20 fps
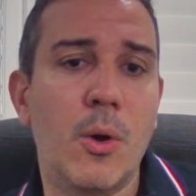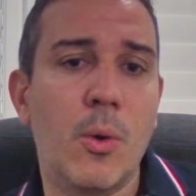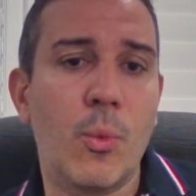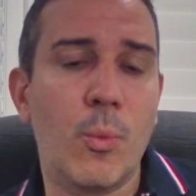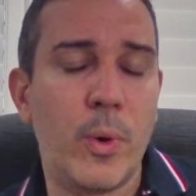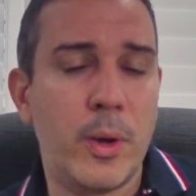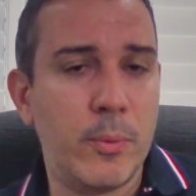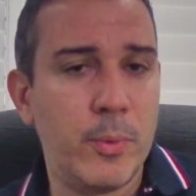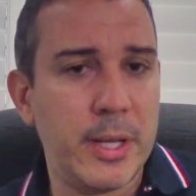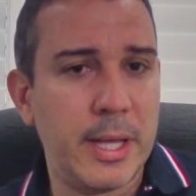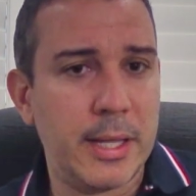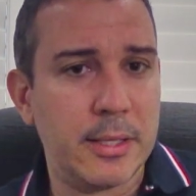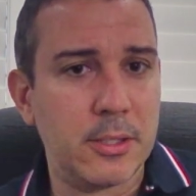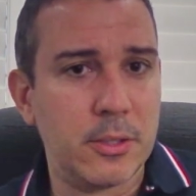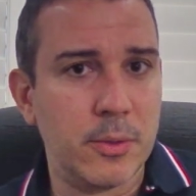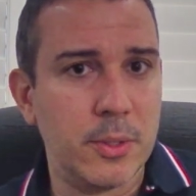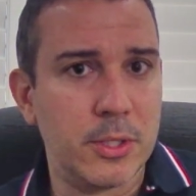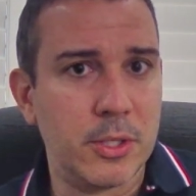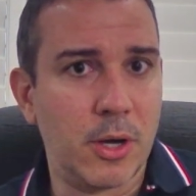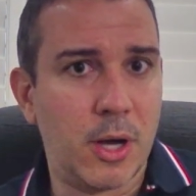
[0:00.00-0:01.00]
When we get to
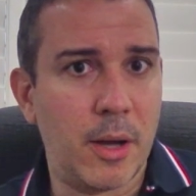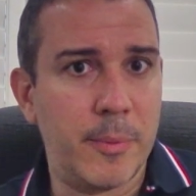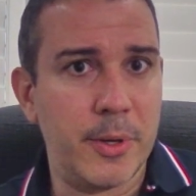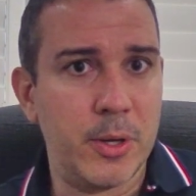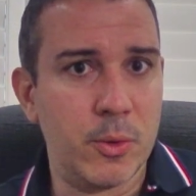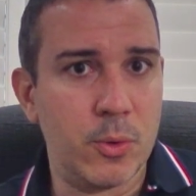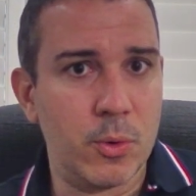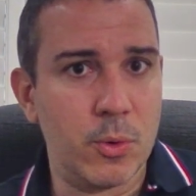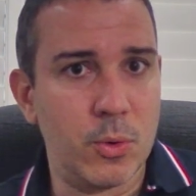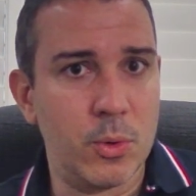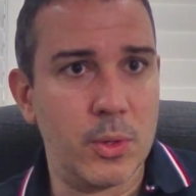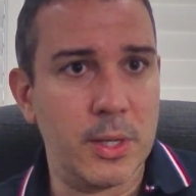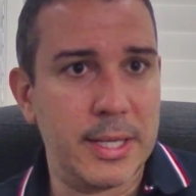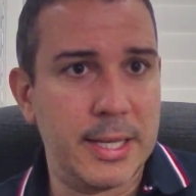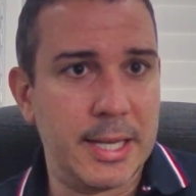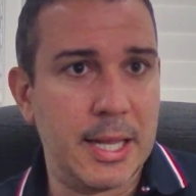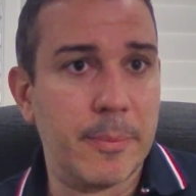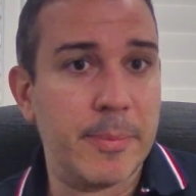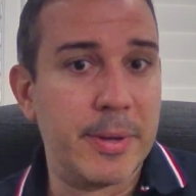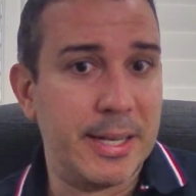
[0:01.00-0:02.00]
retirement or
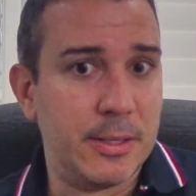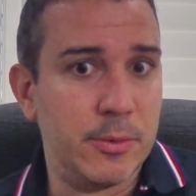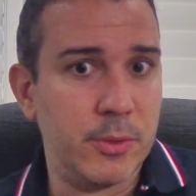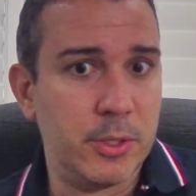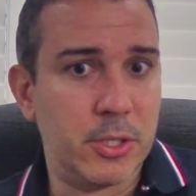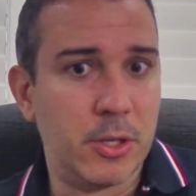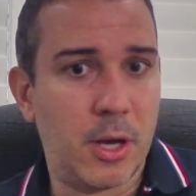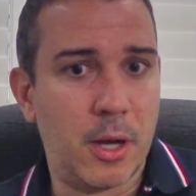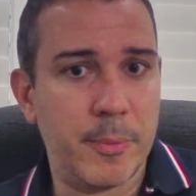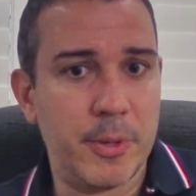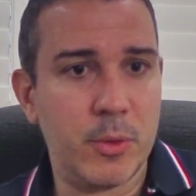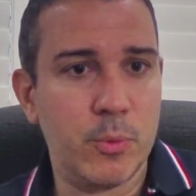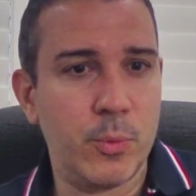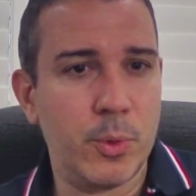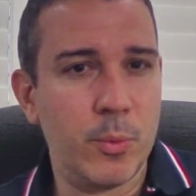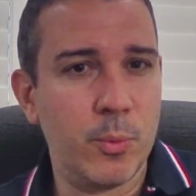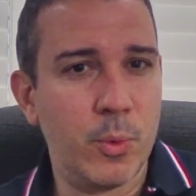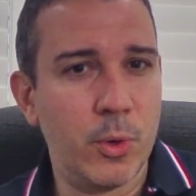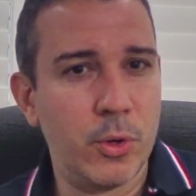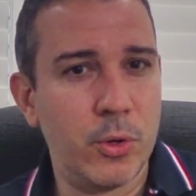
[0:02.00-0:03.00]
leading up and in retirement, we
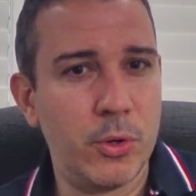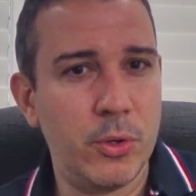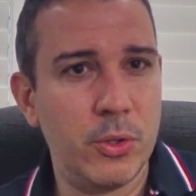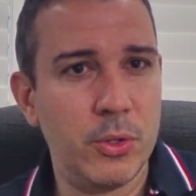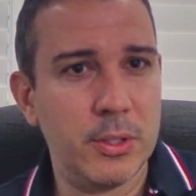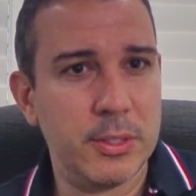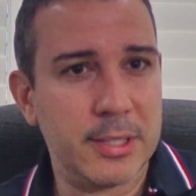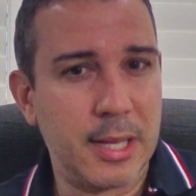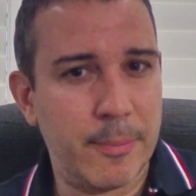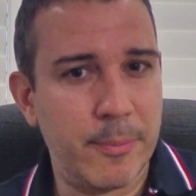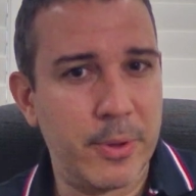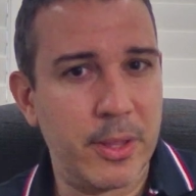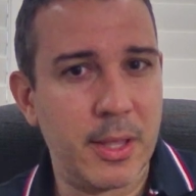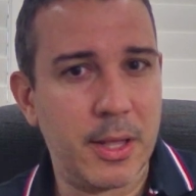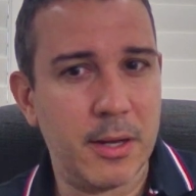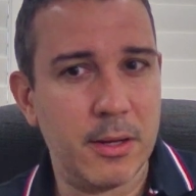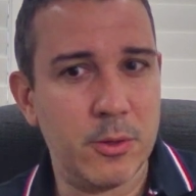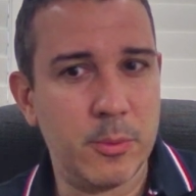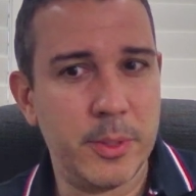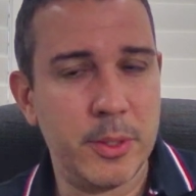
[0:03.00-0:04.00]
want to temper that
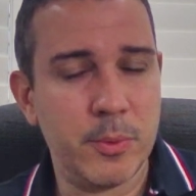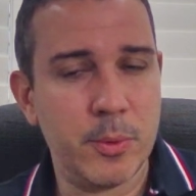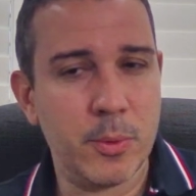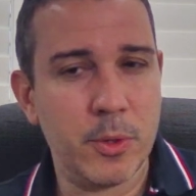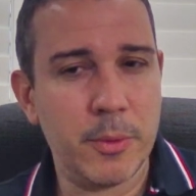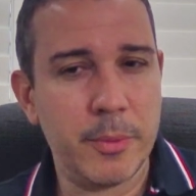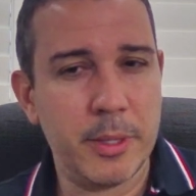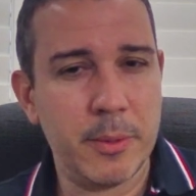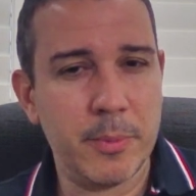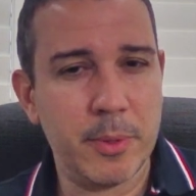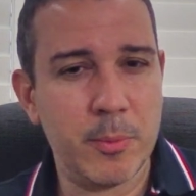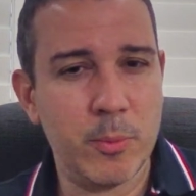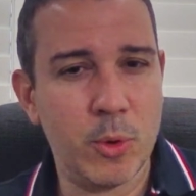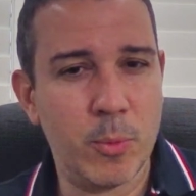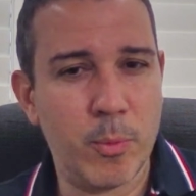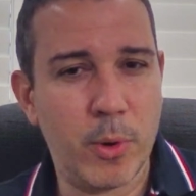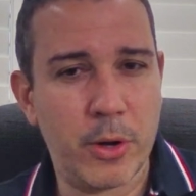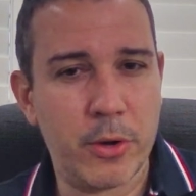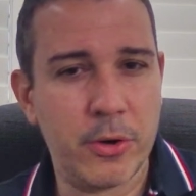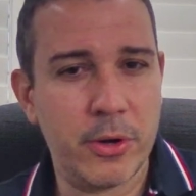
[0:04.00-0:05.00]
a little bit. We want to be a bit more
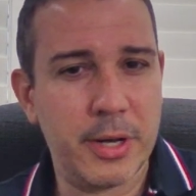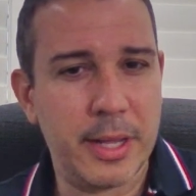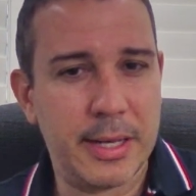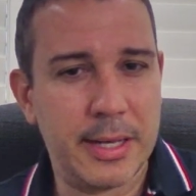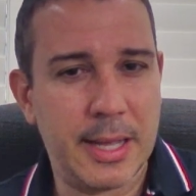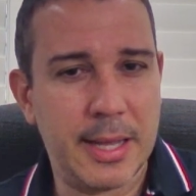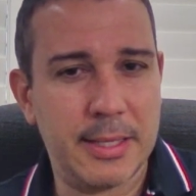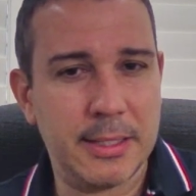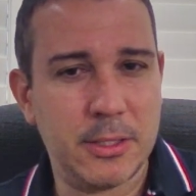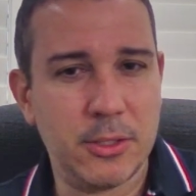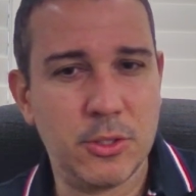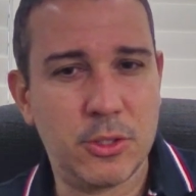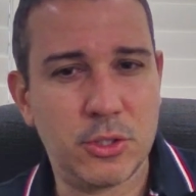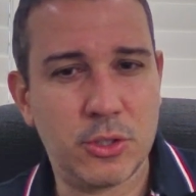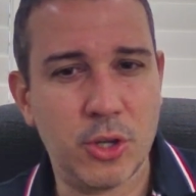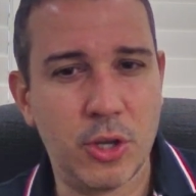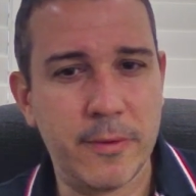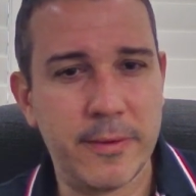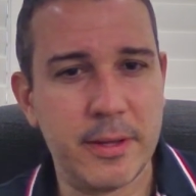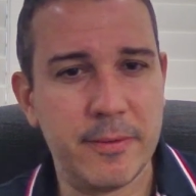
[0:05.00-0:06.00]
moderate and
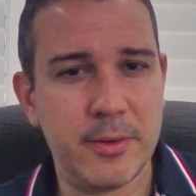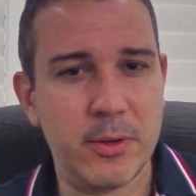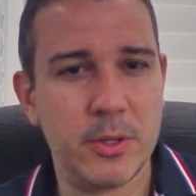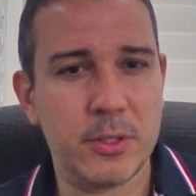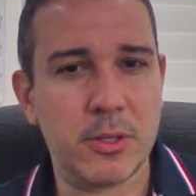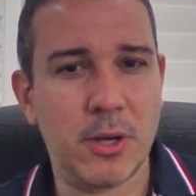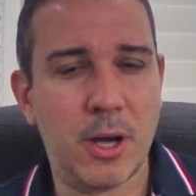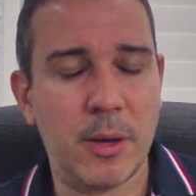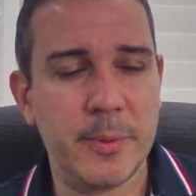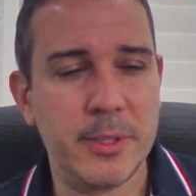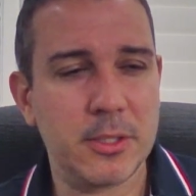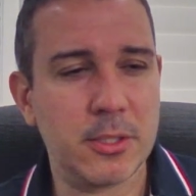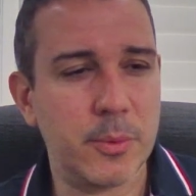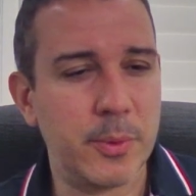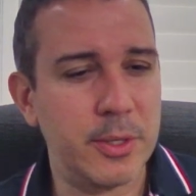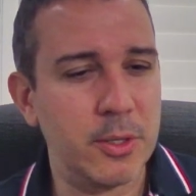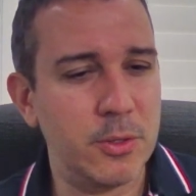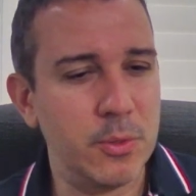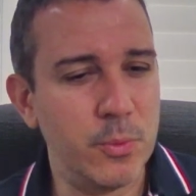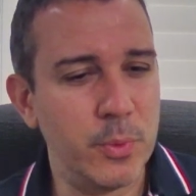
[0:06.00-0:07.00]
conservative in retirement.
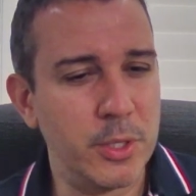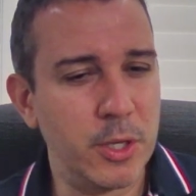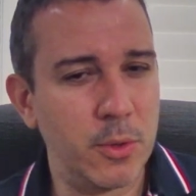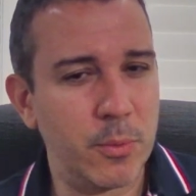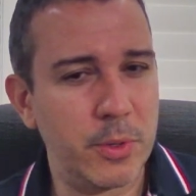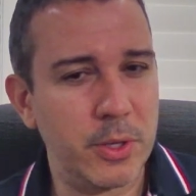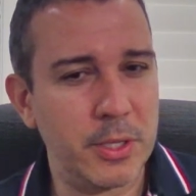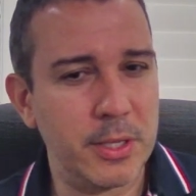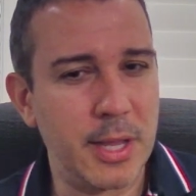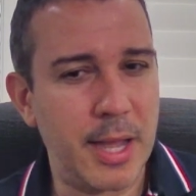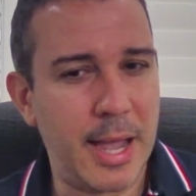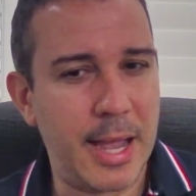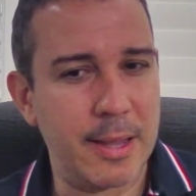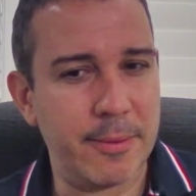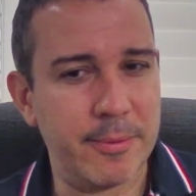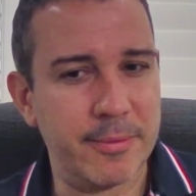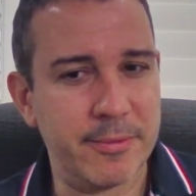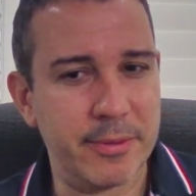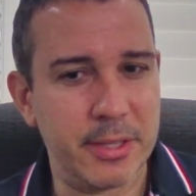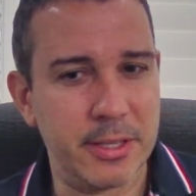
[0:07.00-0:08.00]
So we don't want to
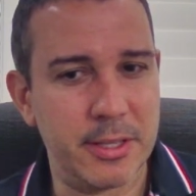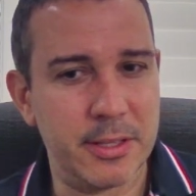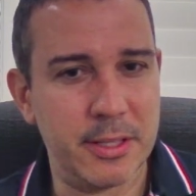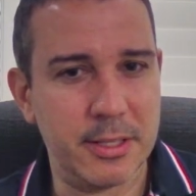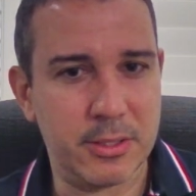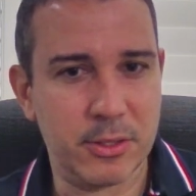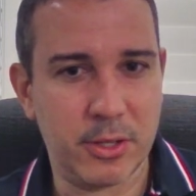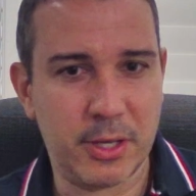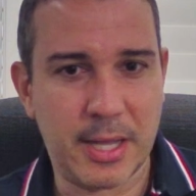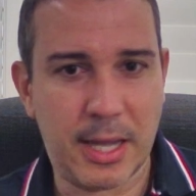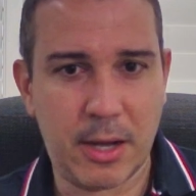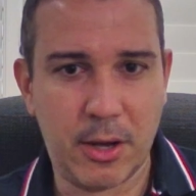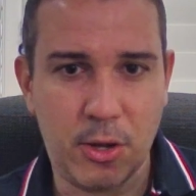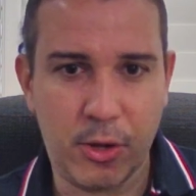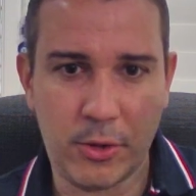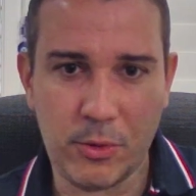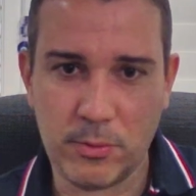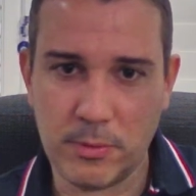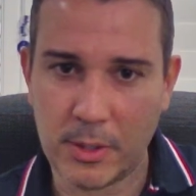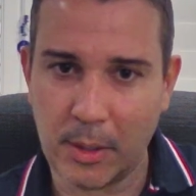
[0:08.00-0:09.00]
aim for the sort of
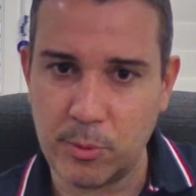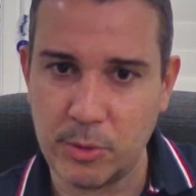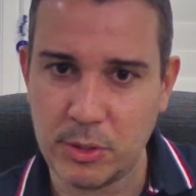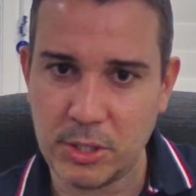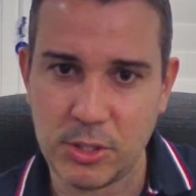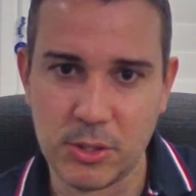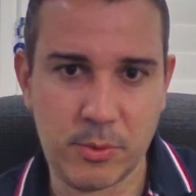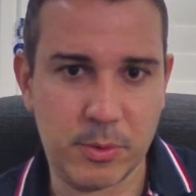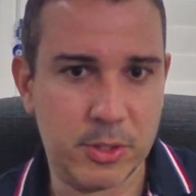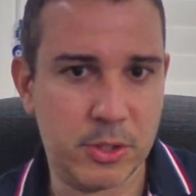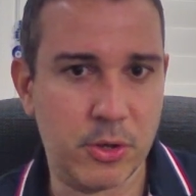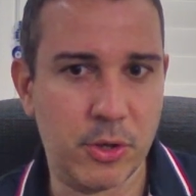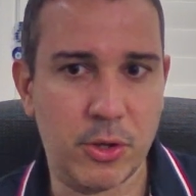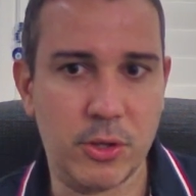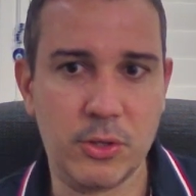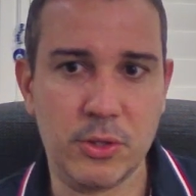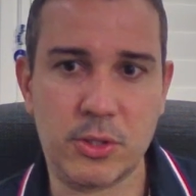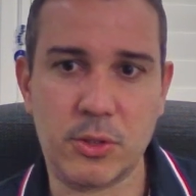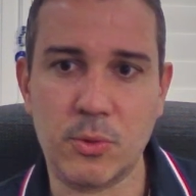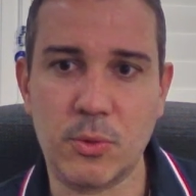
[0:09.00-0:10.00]
gung-ho double-digit
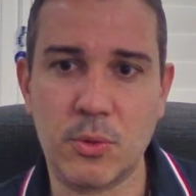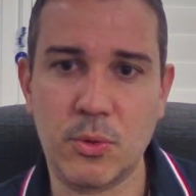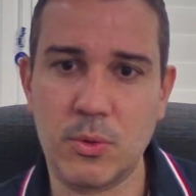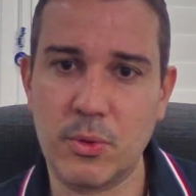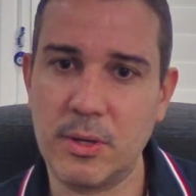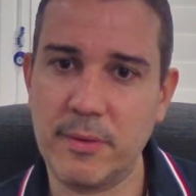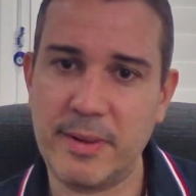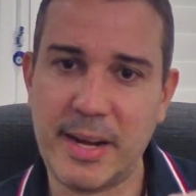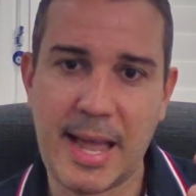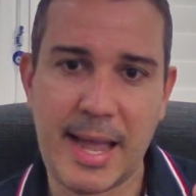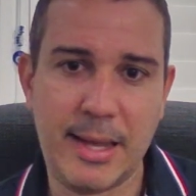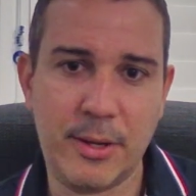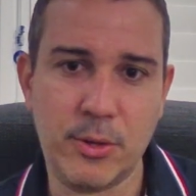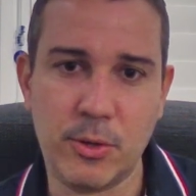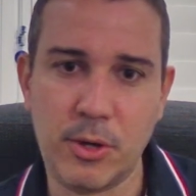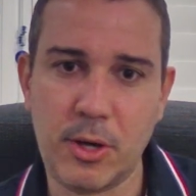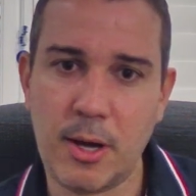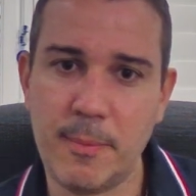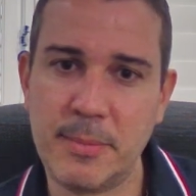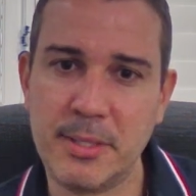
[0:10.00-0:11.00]
returns or even 8 or
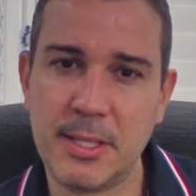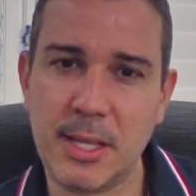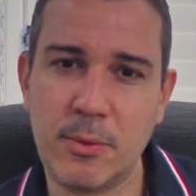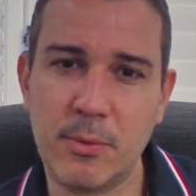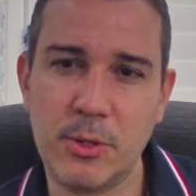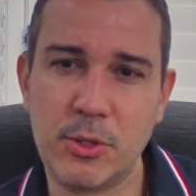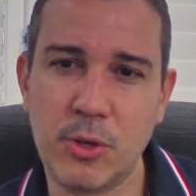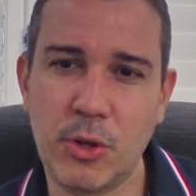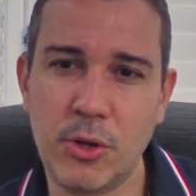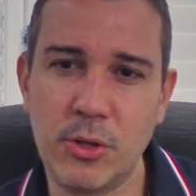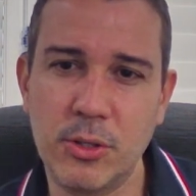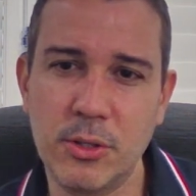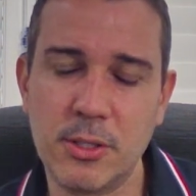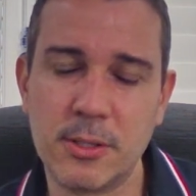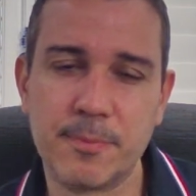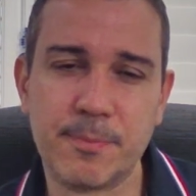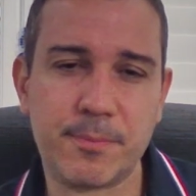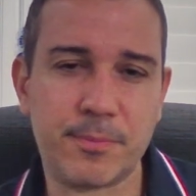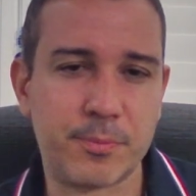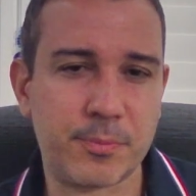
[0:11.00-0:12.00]
9% returns.